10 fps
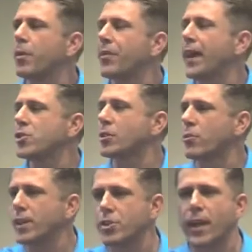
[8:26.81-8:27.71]
potential?
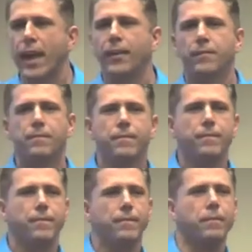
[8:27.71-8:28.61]
Raise your hand.
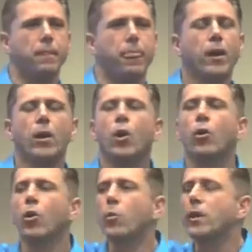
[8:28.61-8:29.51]

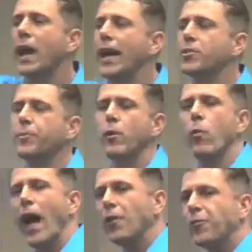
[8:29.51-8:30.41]
Who would like to be
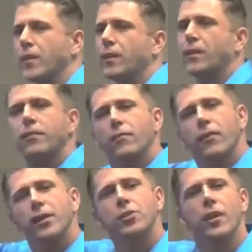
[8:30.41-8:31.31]
wealthier?
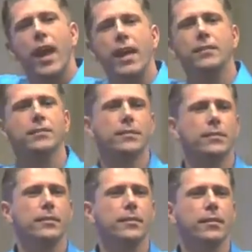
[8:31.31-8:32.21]
Raise your hand.
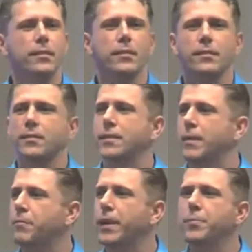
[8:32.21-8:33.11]
The
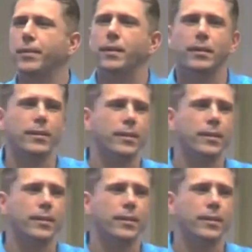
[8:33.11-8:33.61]
same people.